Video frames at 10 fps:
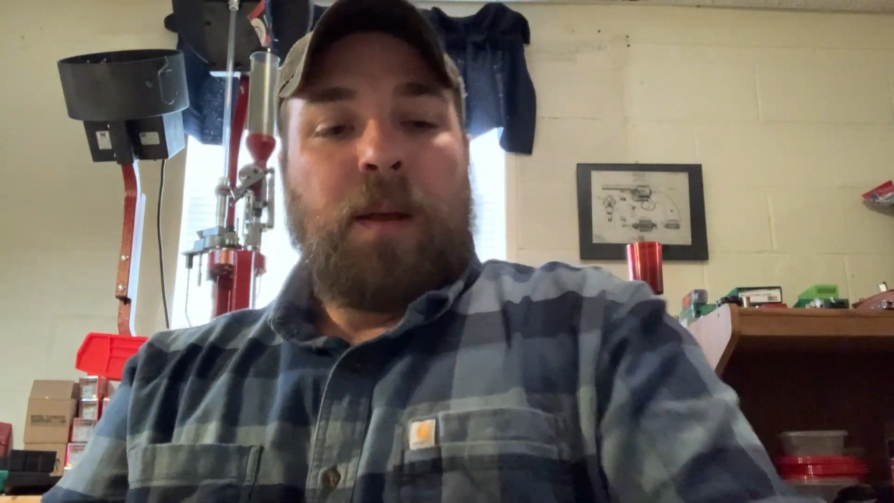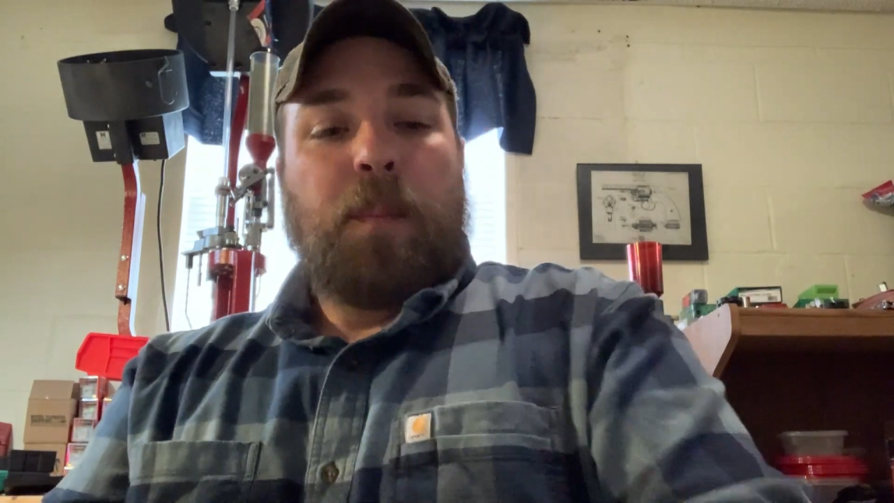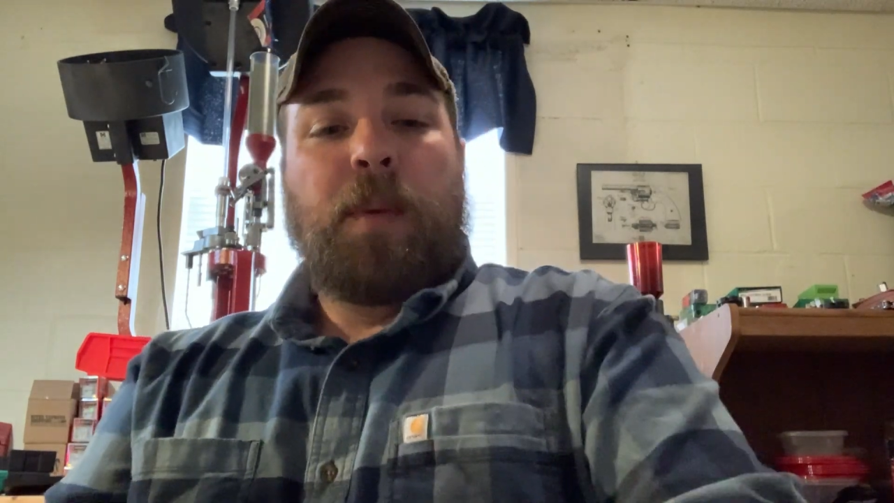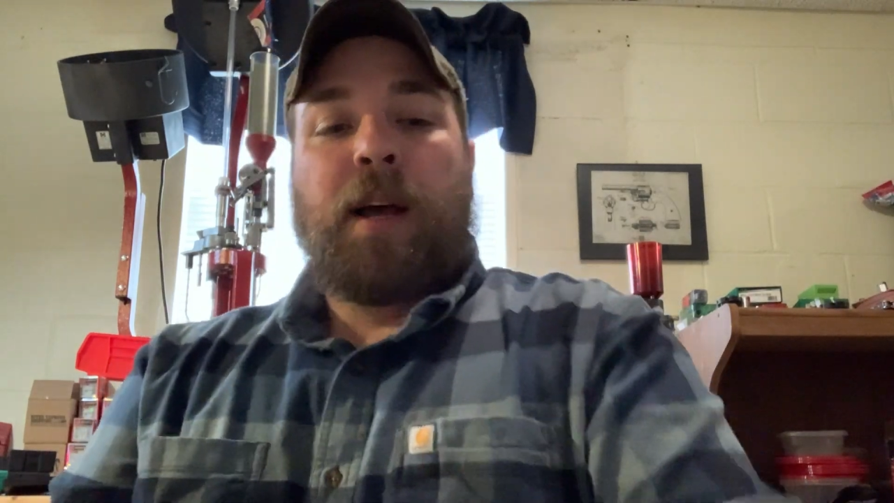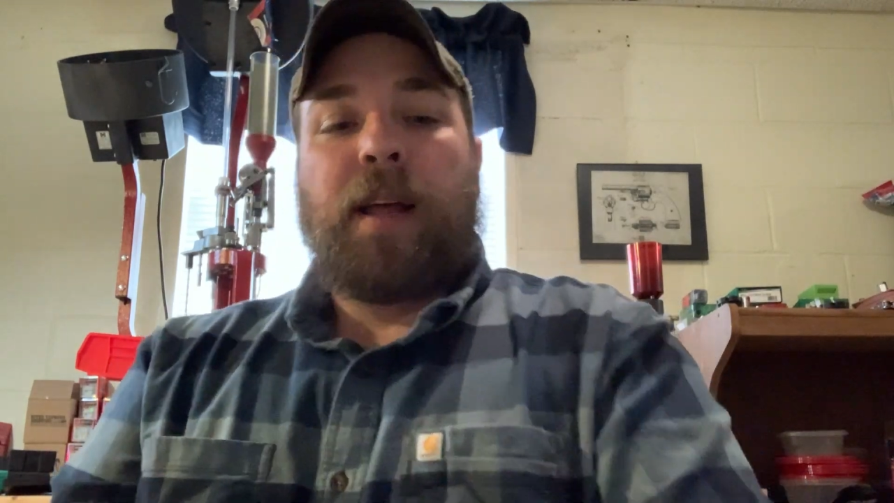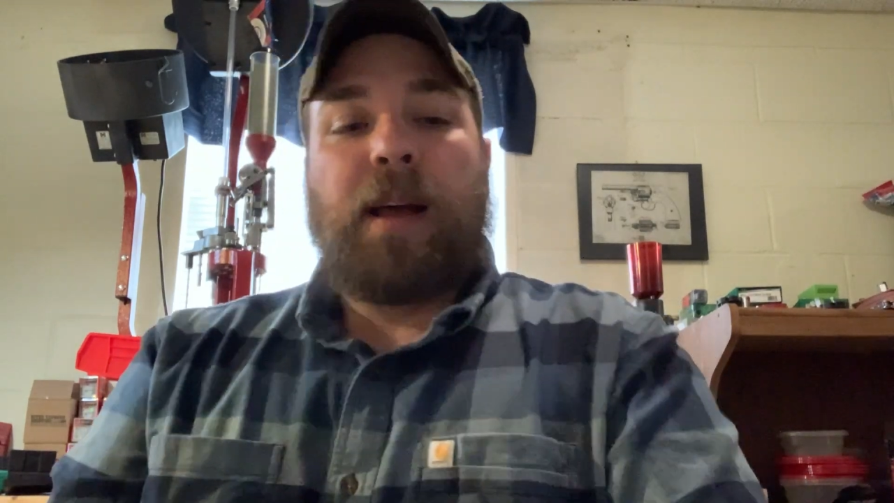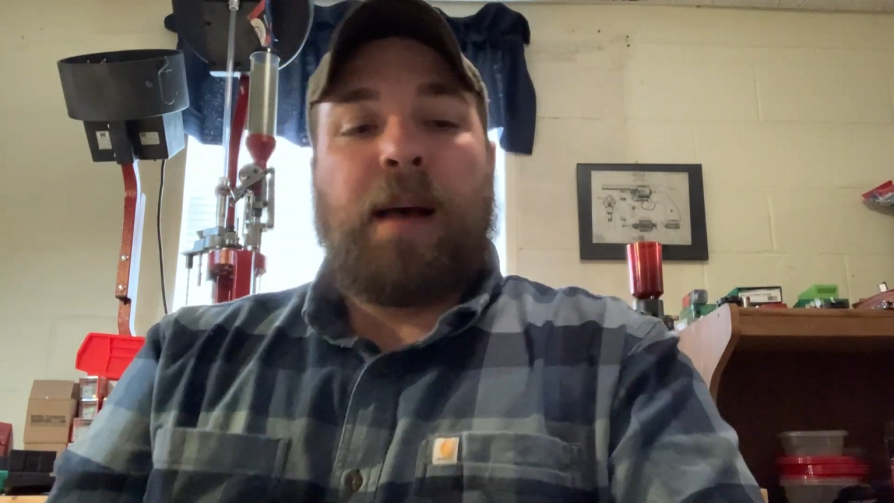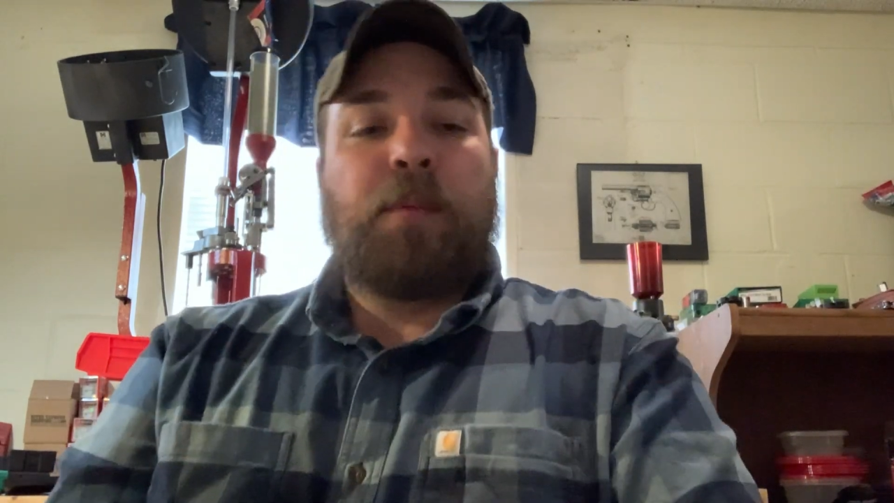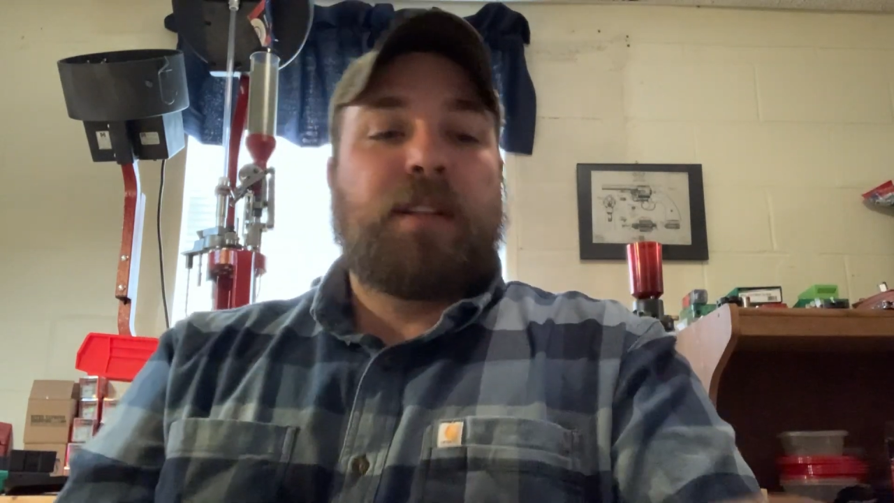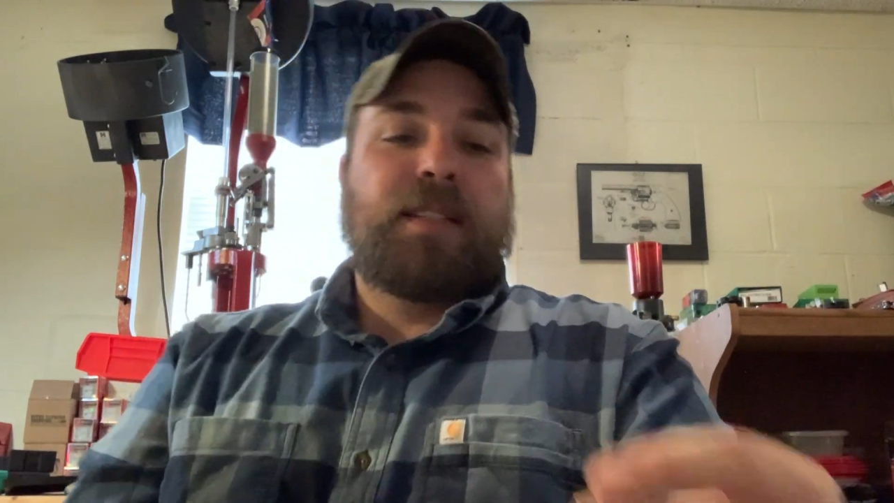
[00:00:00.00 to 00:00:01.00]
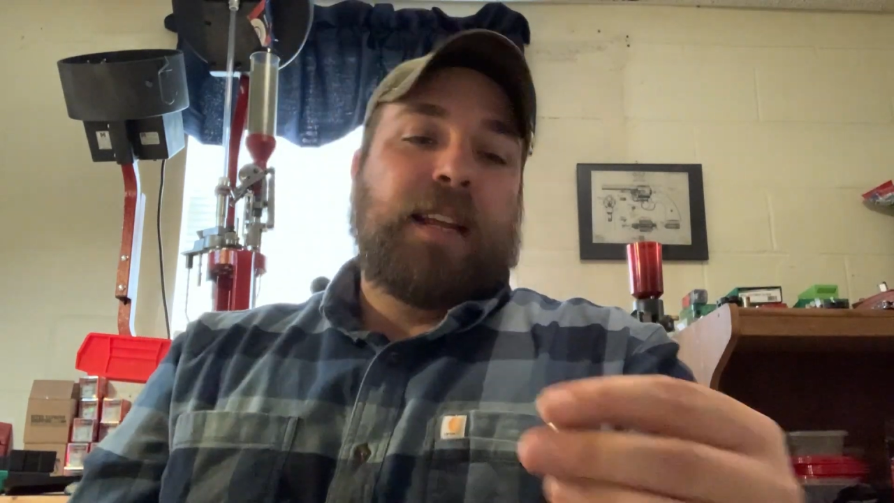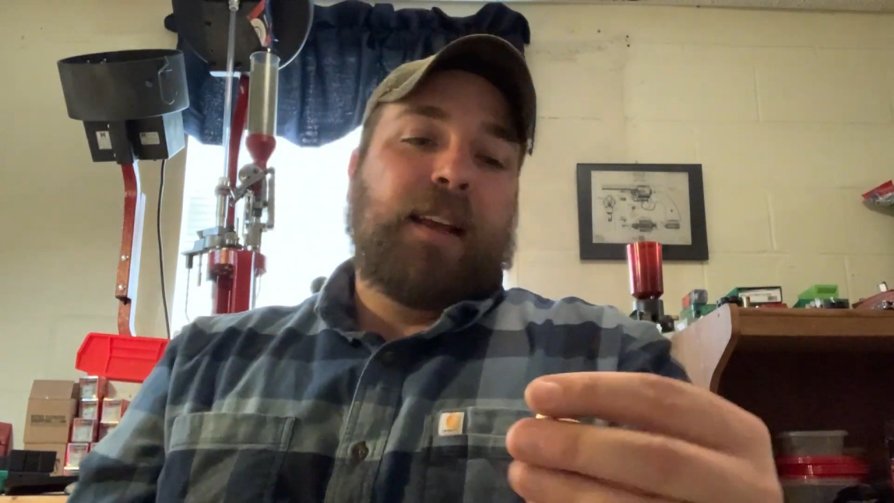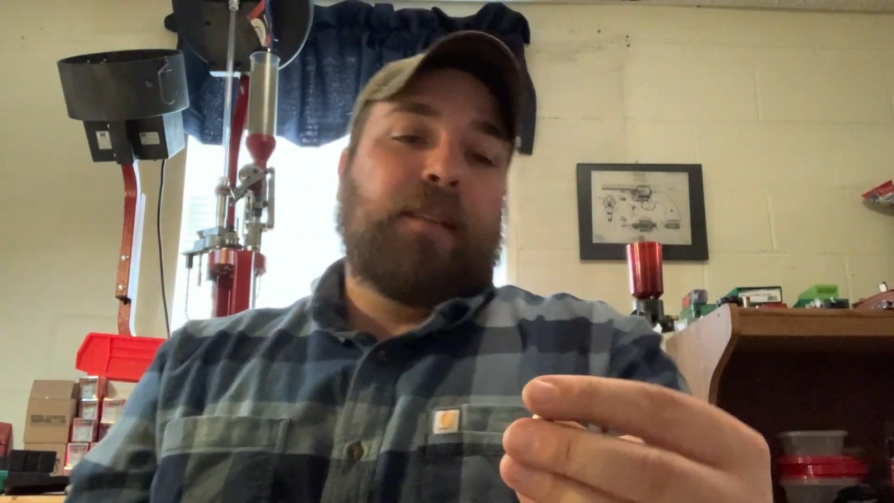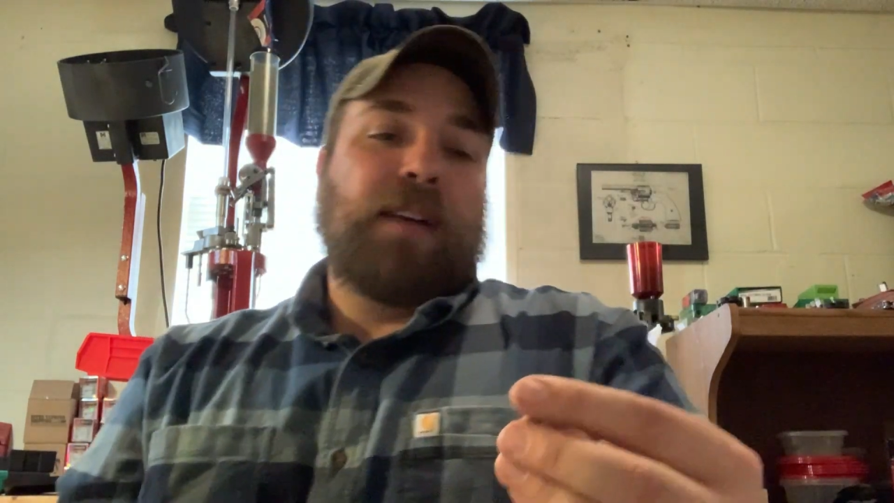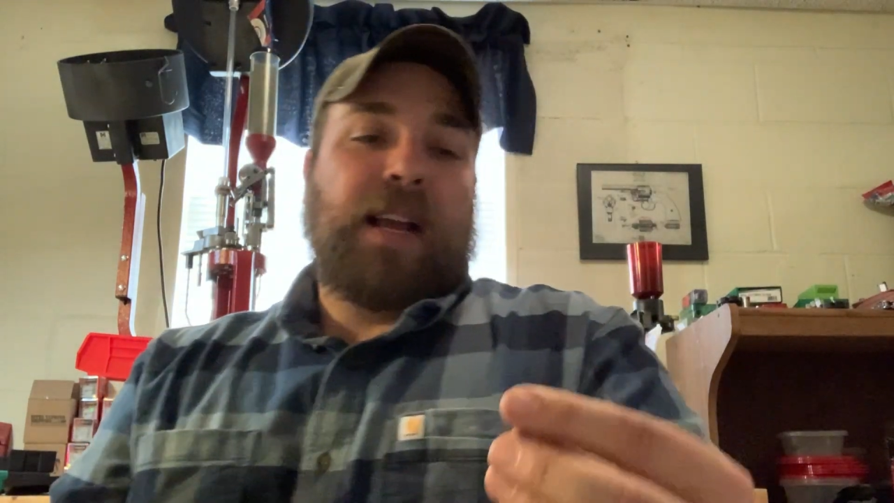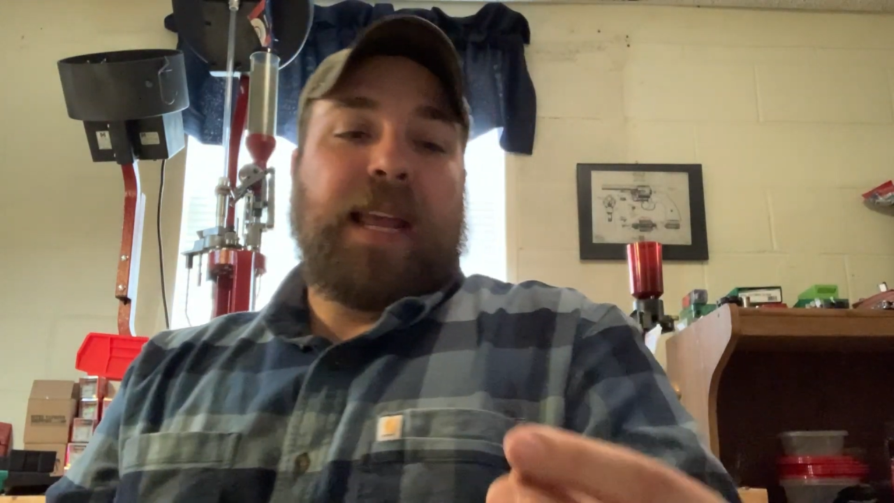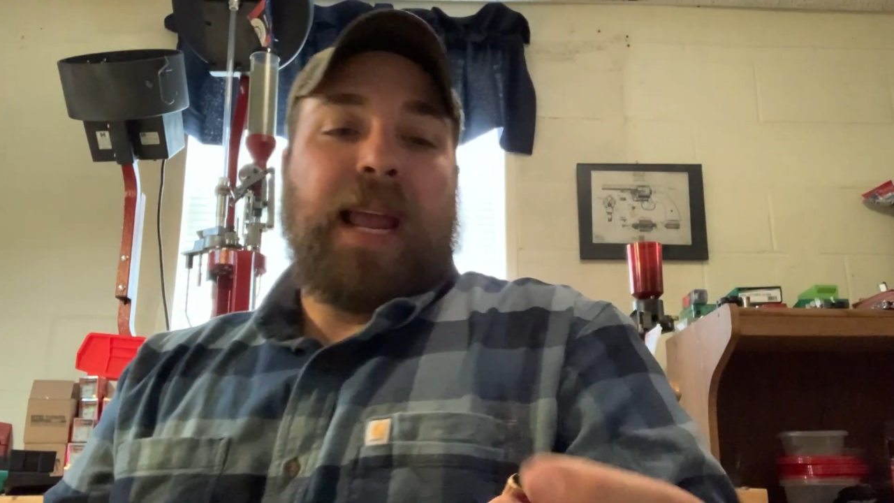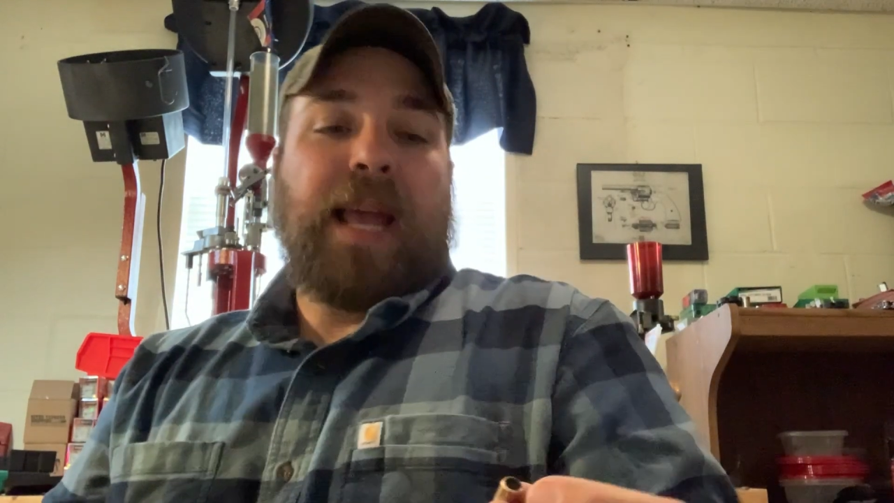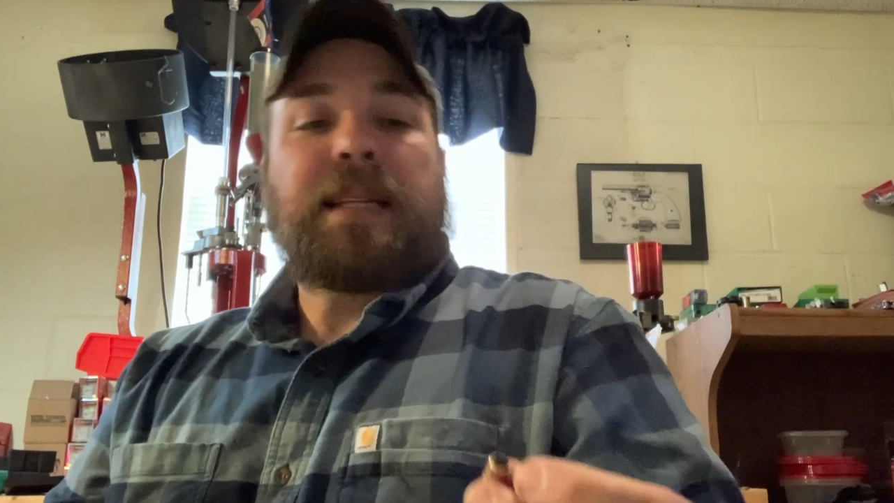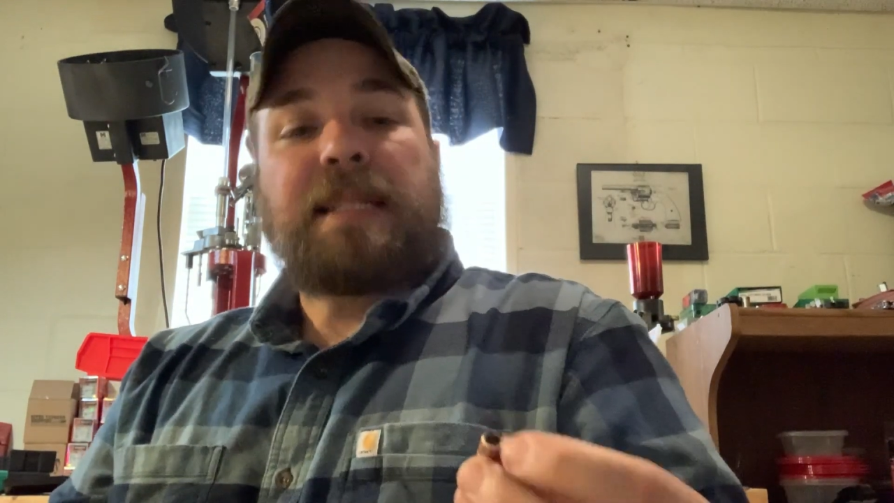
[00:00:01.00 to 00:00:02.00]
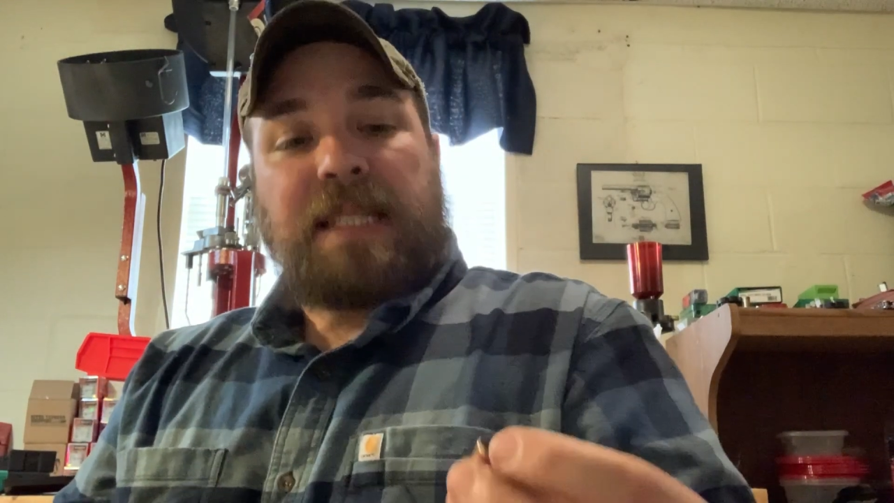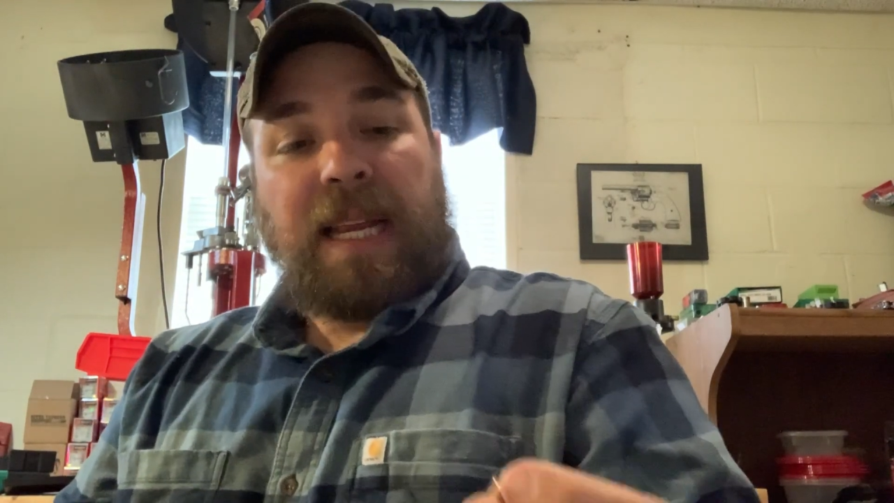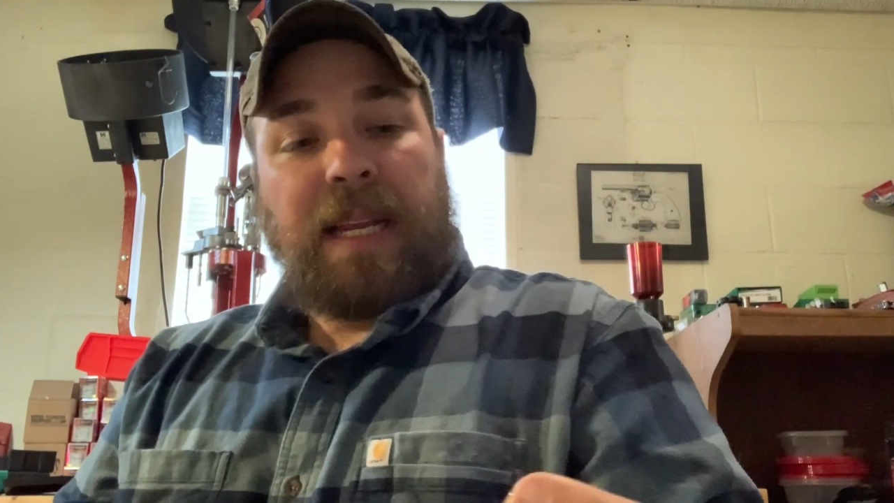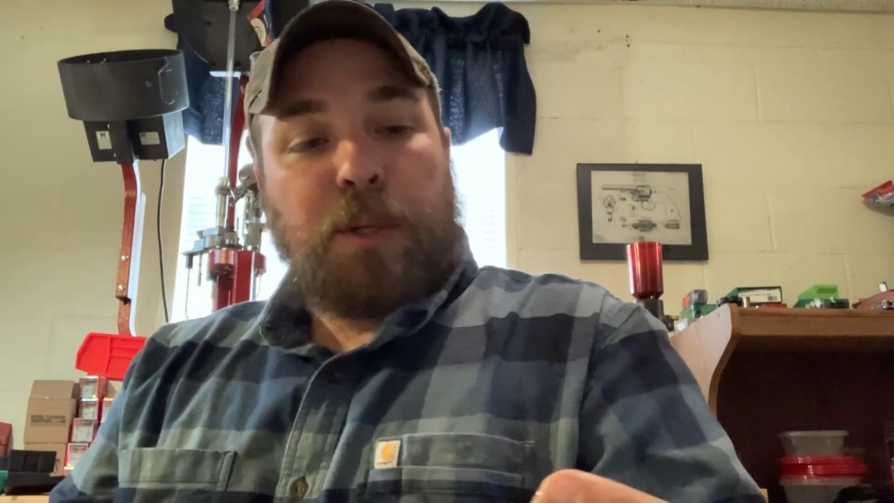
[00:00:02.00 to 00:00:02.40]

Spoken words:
But I'm going to see if I can't seat